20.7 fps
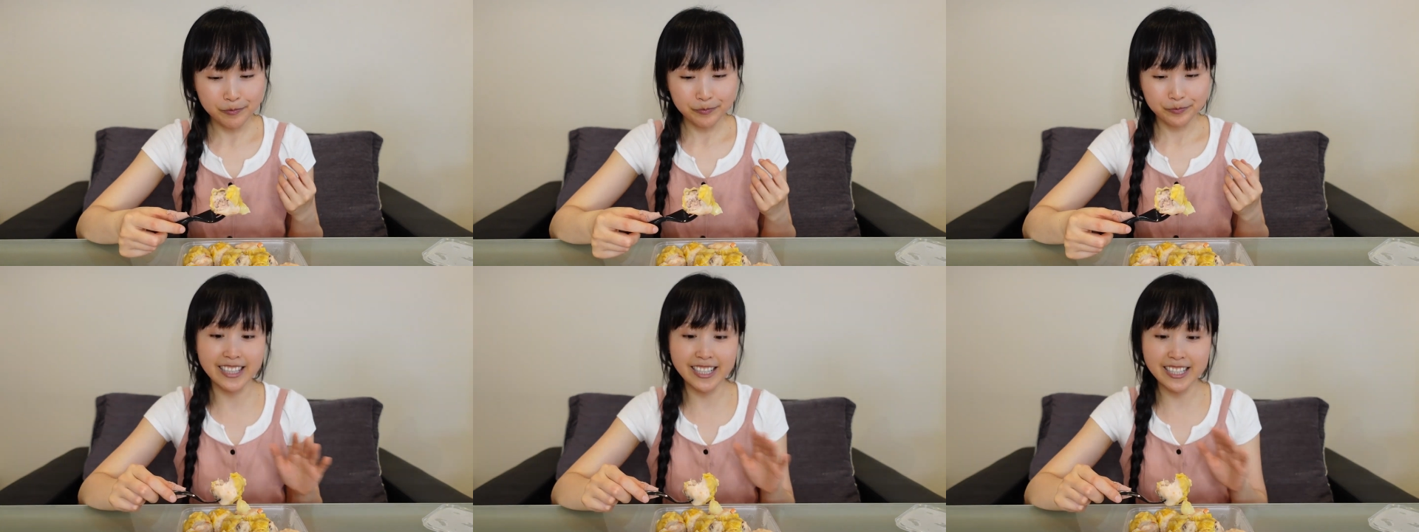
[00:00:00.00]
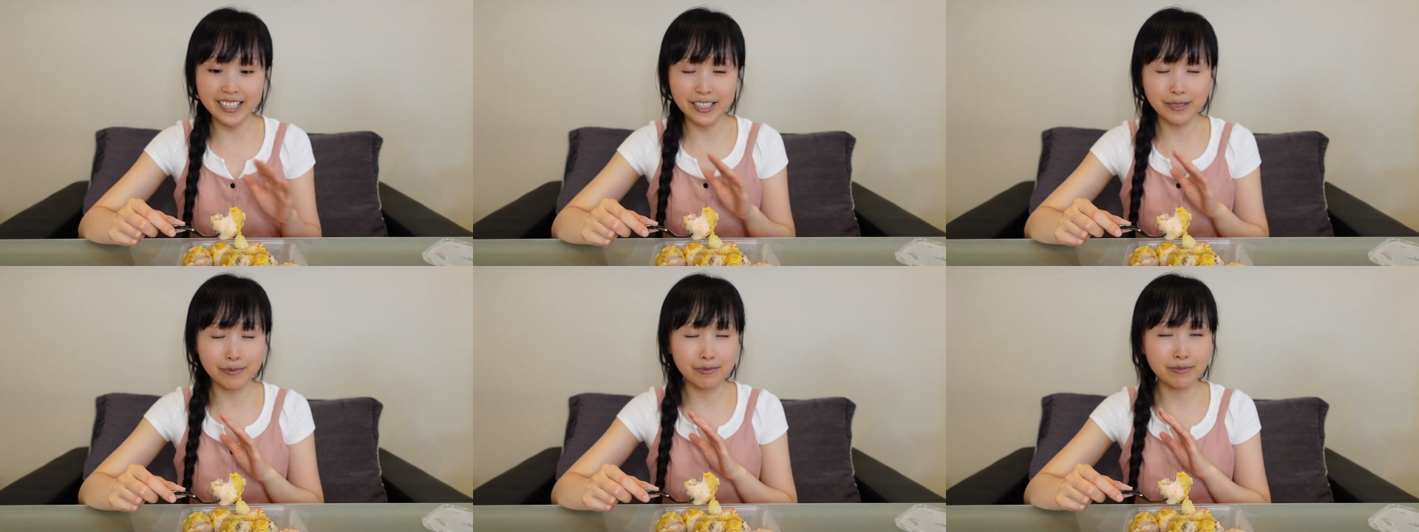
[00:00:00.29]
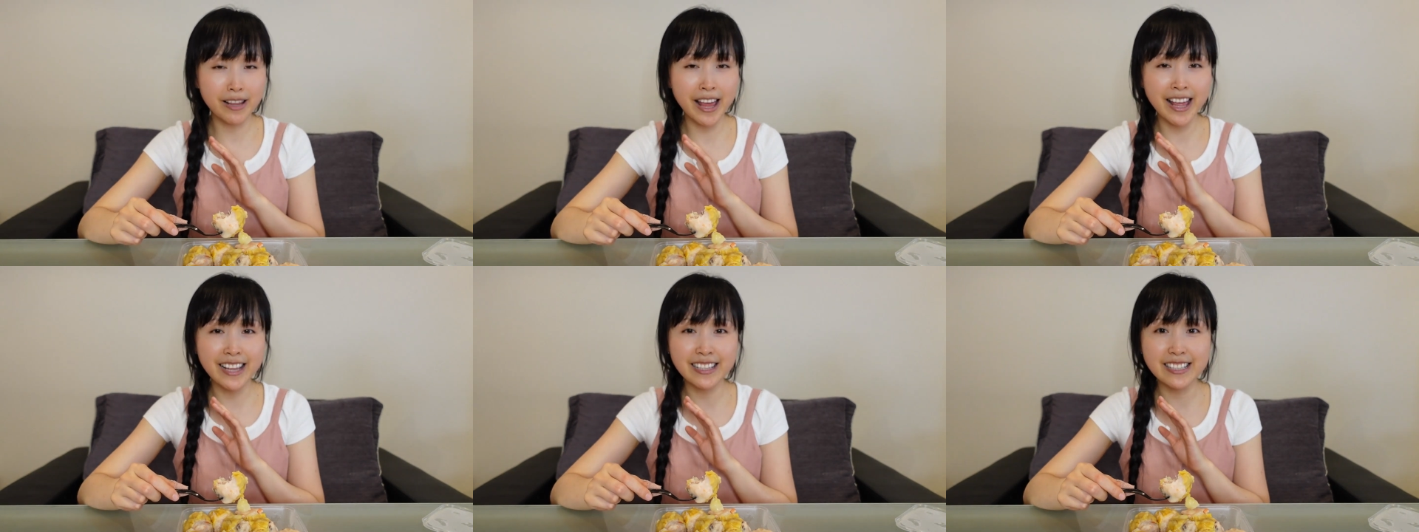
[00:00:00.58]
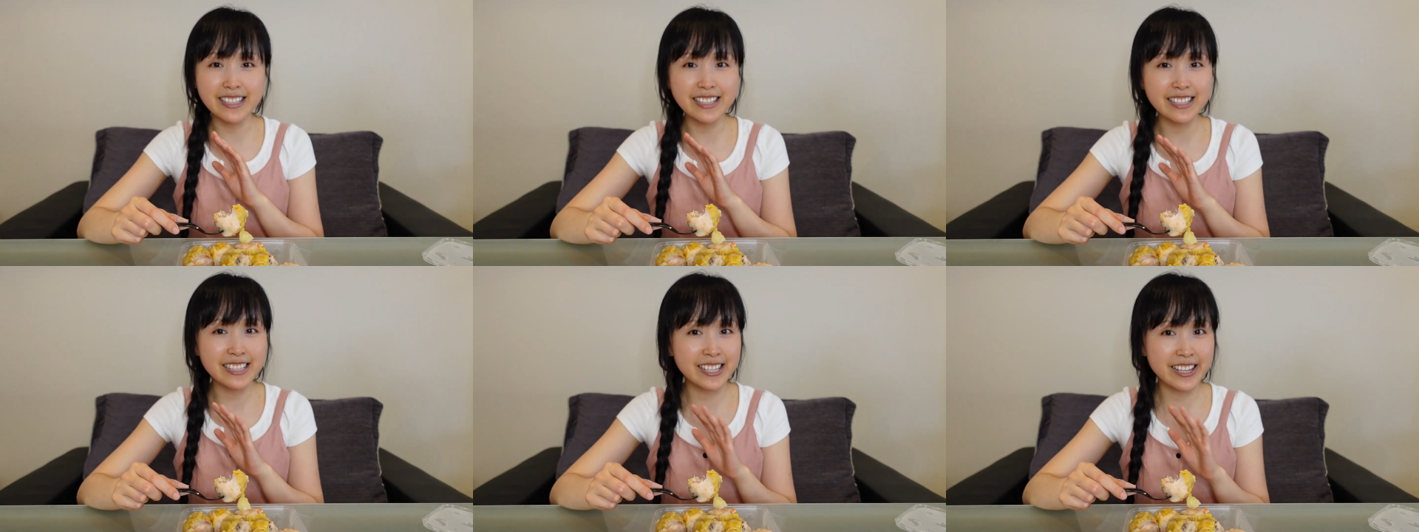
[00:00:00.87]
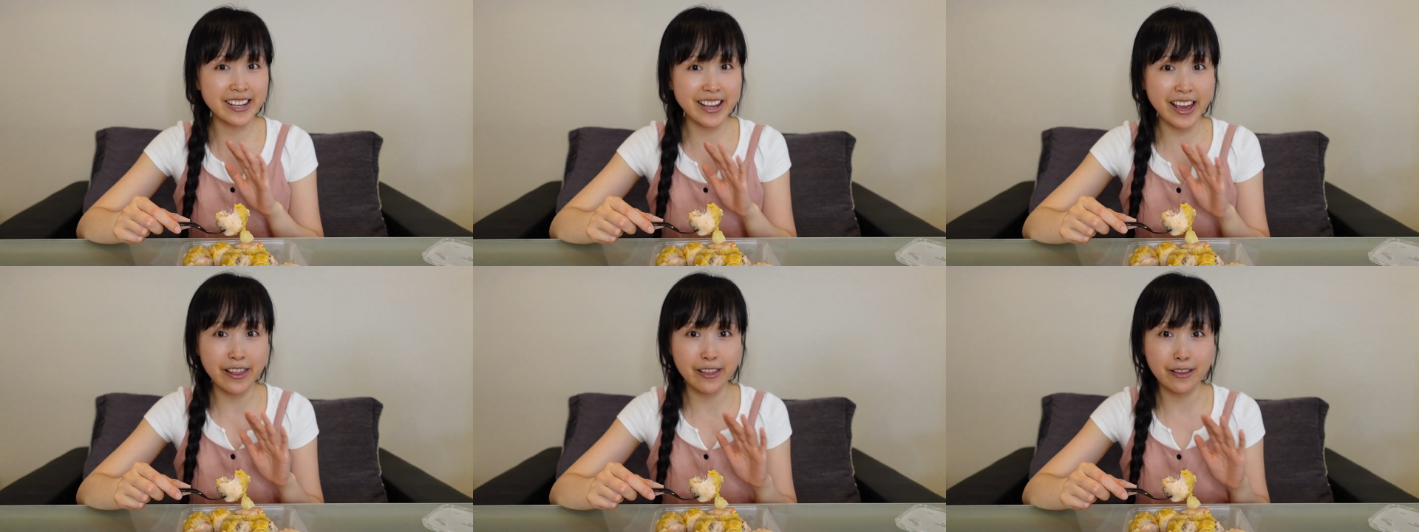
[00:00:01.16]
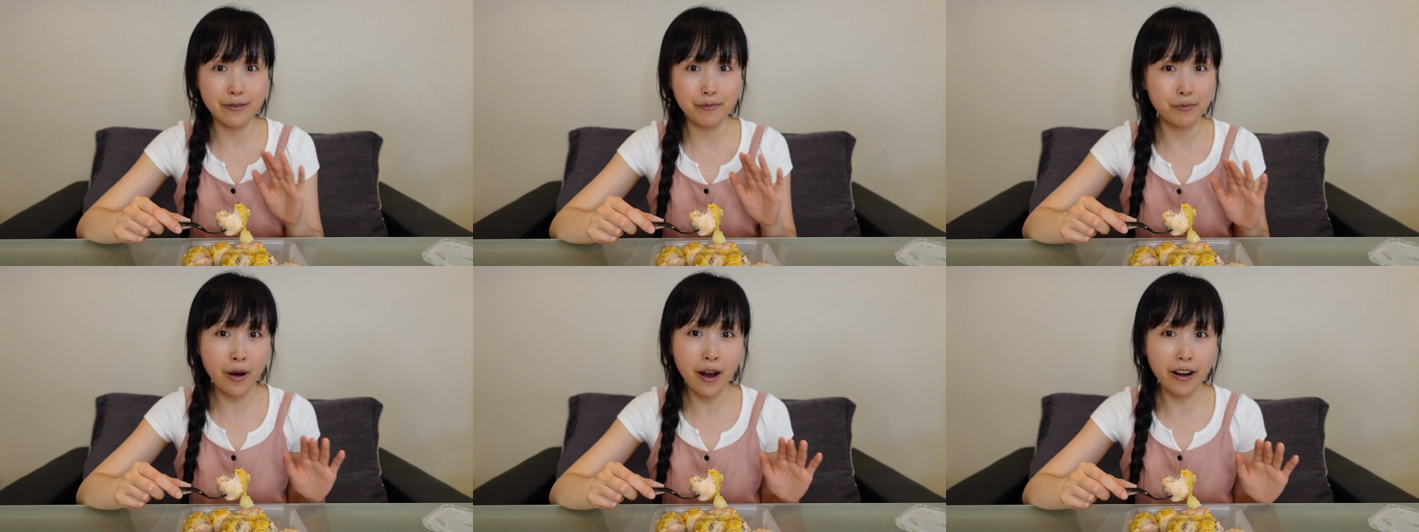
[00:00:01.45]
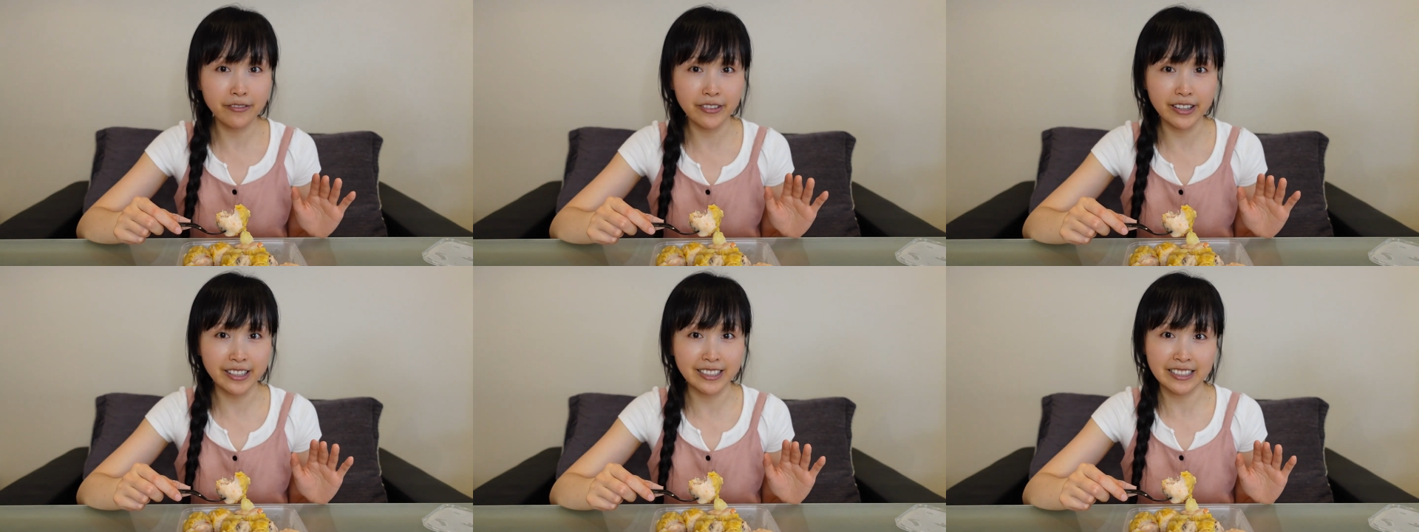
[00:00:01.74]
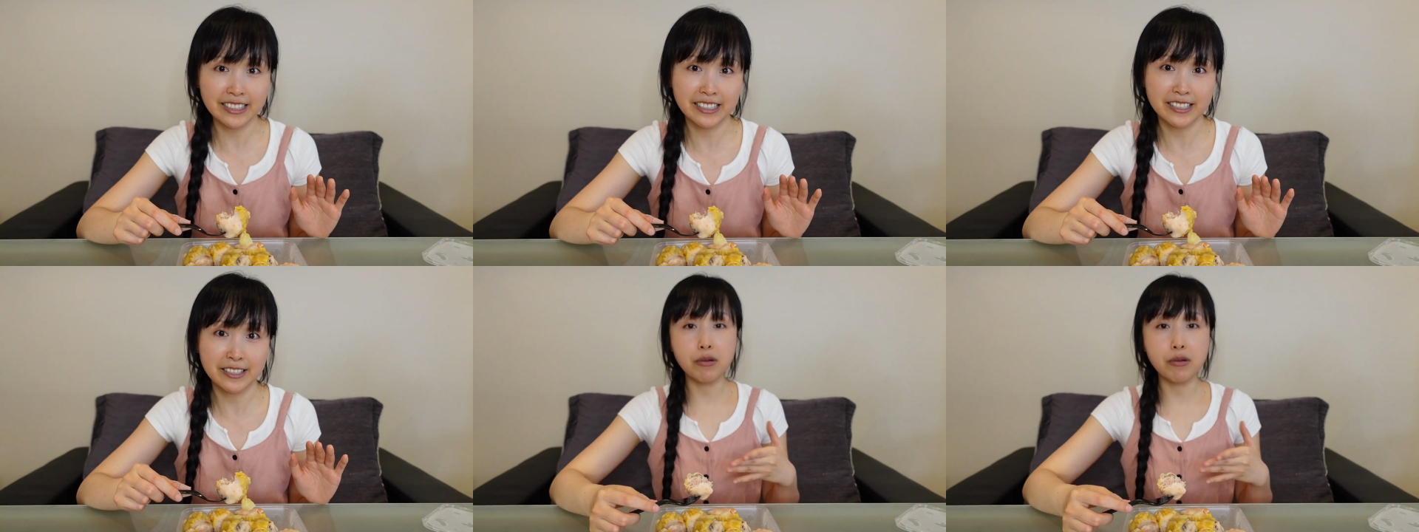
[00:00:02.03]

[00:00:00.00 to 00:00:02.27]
they're just blending together perfectly.